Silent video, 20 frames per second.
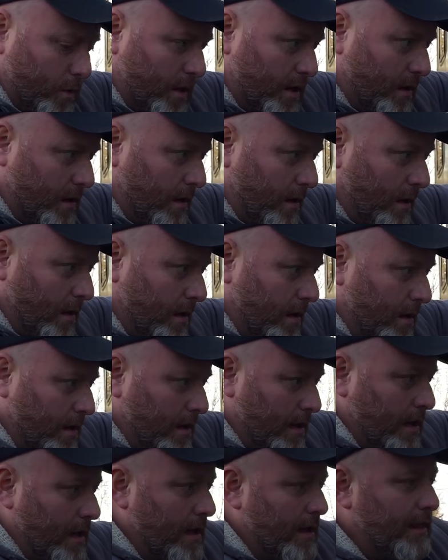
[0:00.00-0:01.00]
will
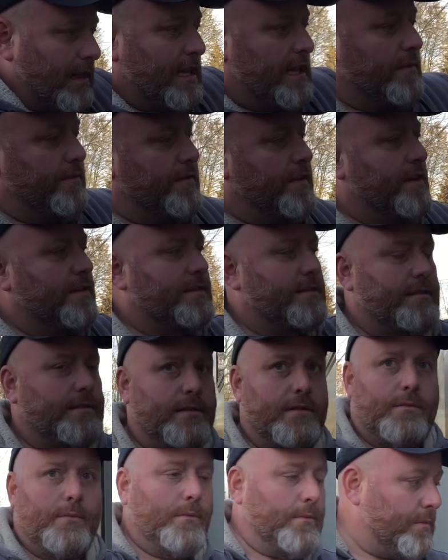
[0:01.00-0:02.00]
leave this
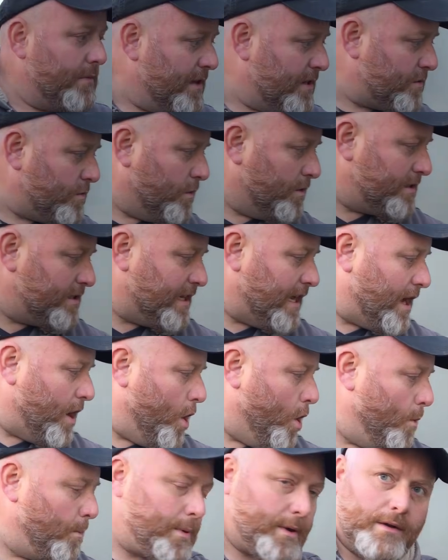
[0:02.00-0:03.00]
will stay
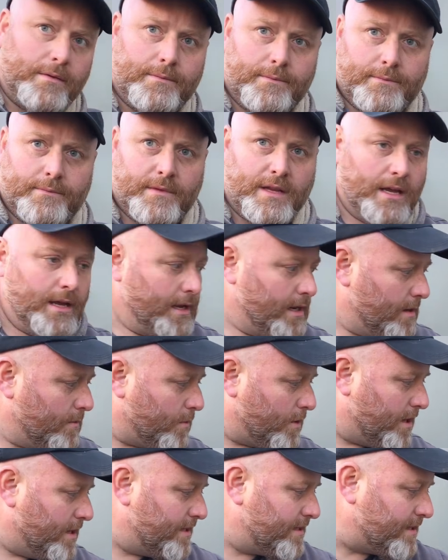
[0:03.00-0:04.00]
open, and
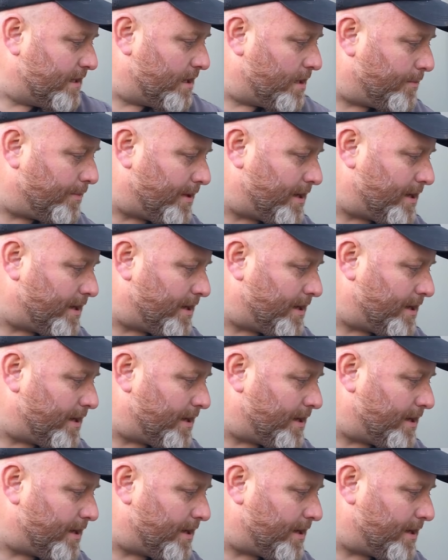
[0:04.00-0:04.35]
we're going to set your